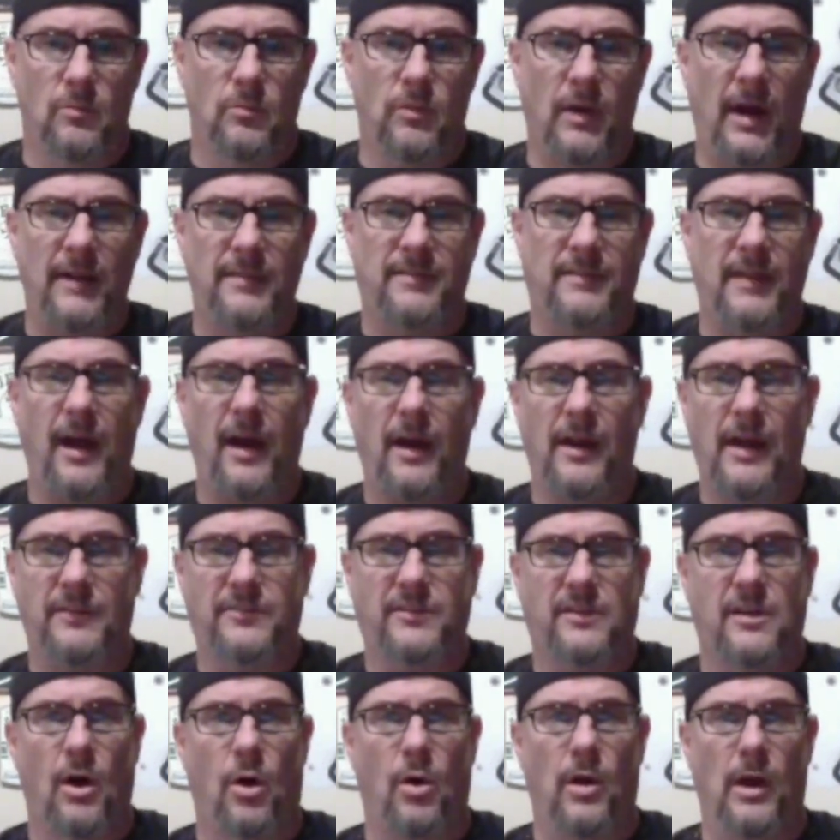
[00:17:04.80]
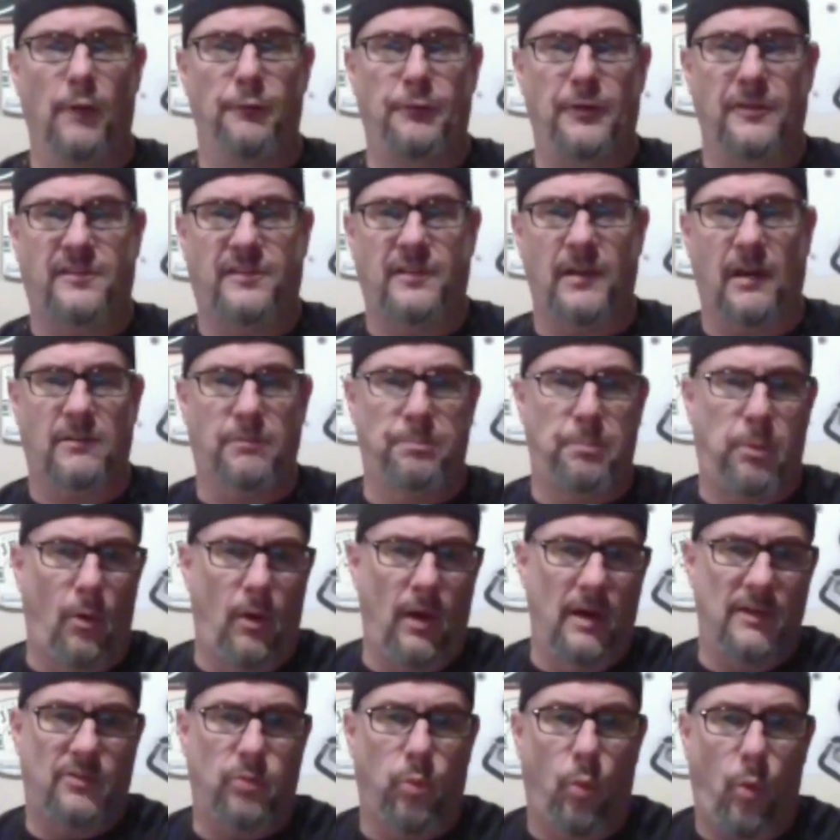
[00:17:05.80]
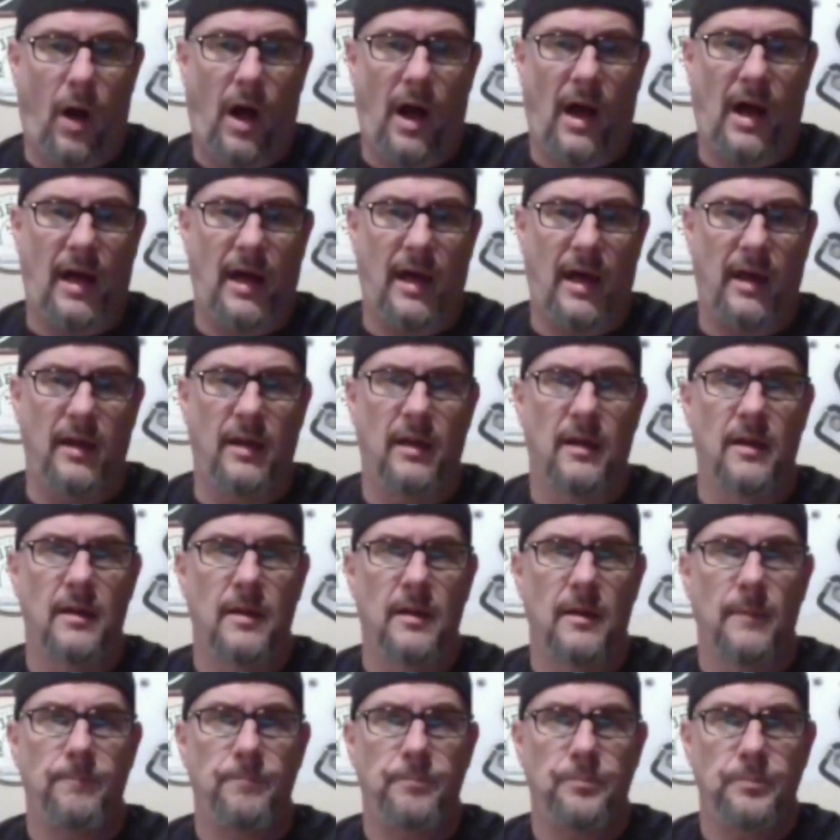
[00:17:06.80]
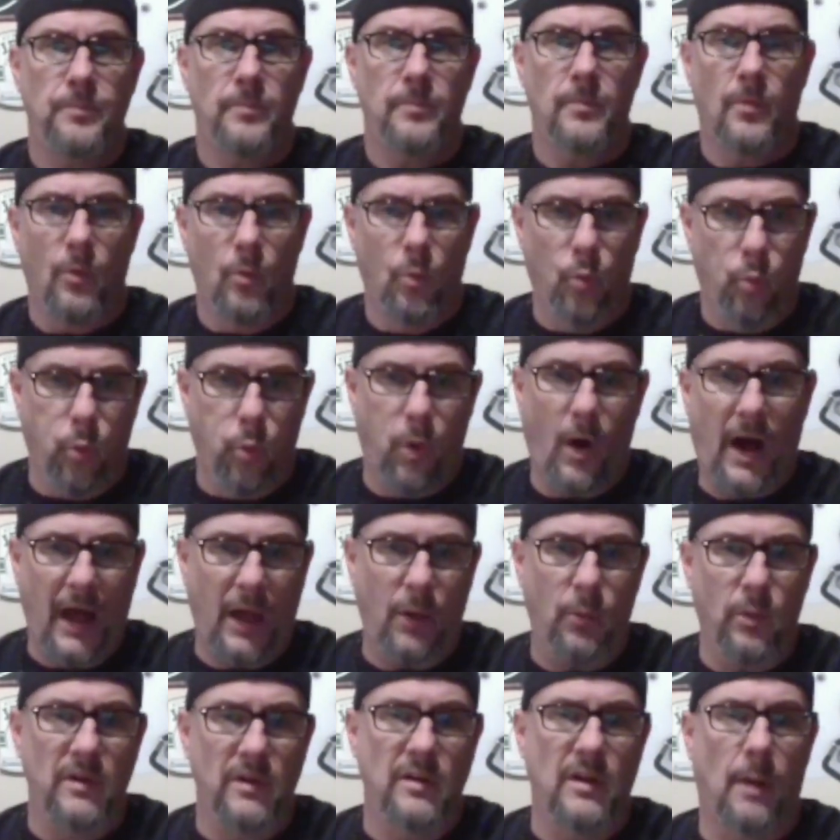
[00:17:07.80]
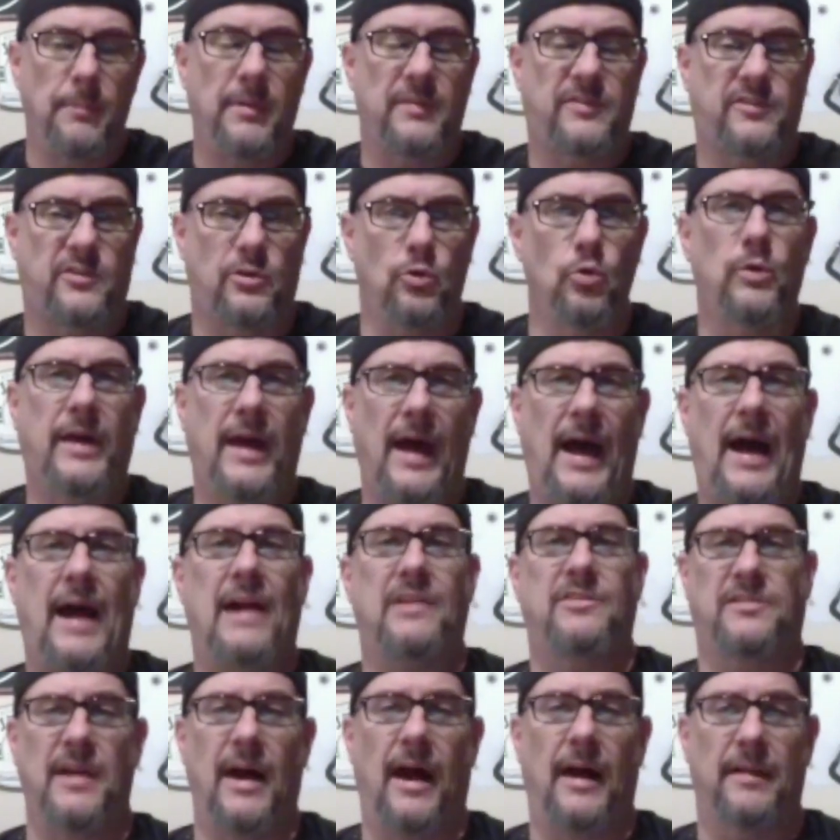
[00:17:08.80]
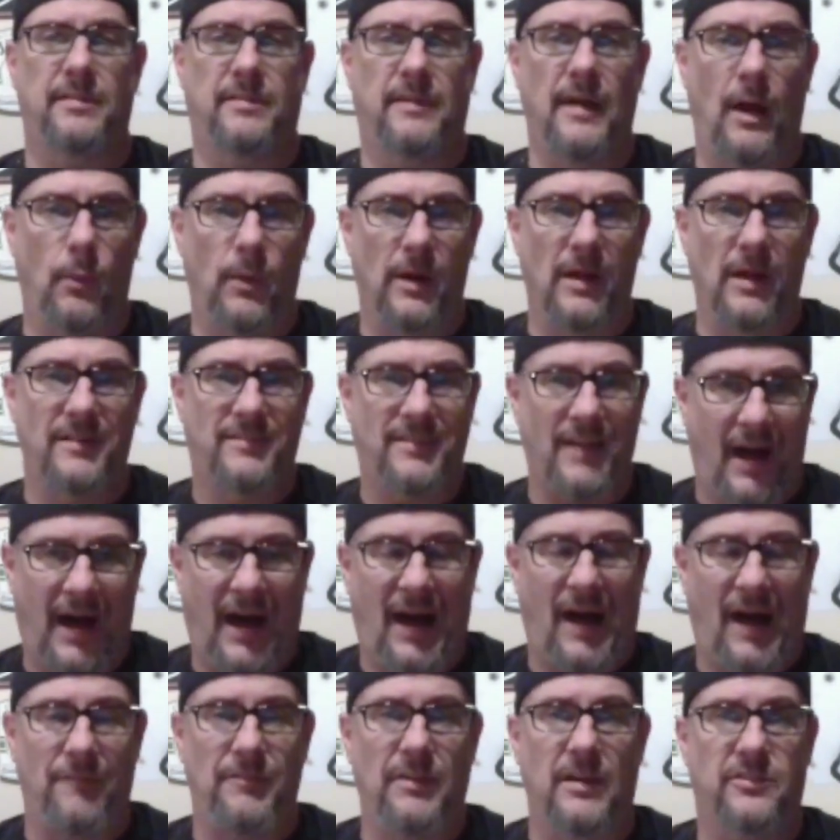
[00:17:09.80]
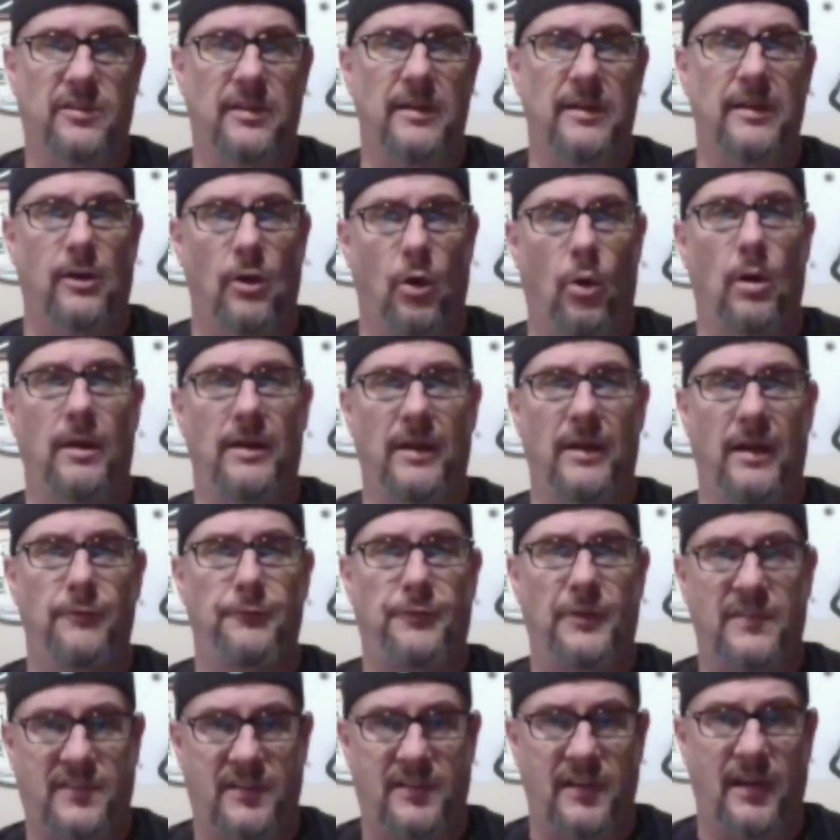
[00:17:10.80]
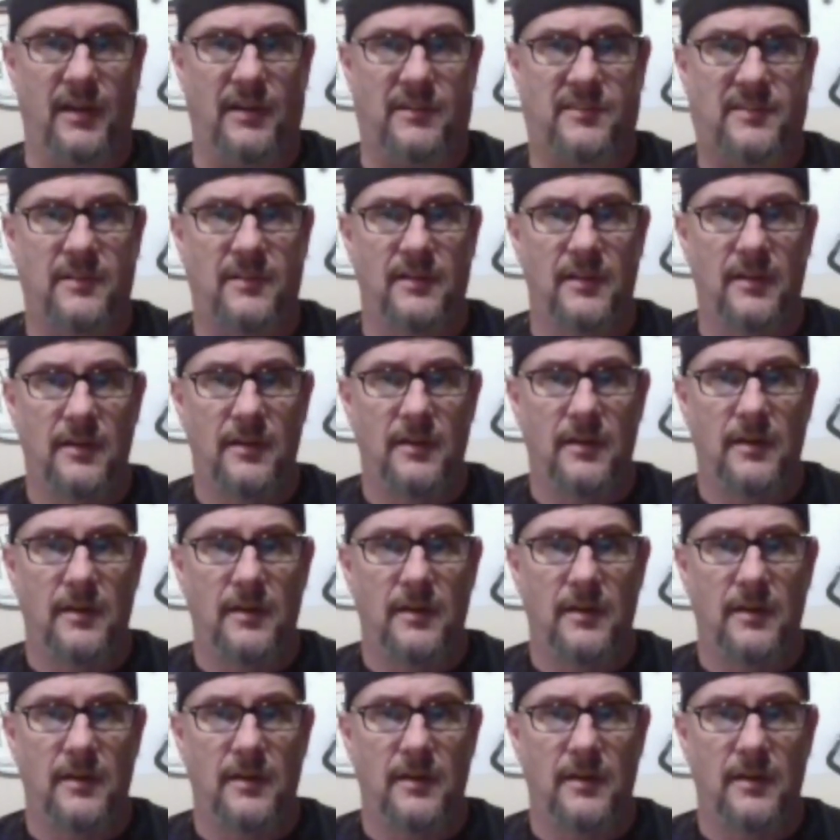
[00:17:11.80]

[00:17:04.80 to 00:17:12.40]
Right there, that's going in for 6 points. Why would number two catch that there when it's obviously going in for six?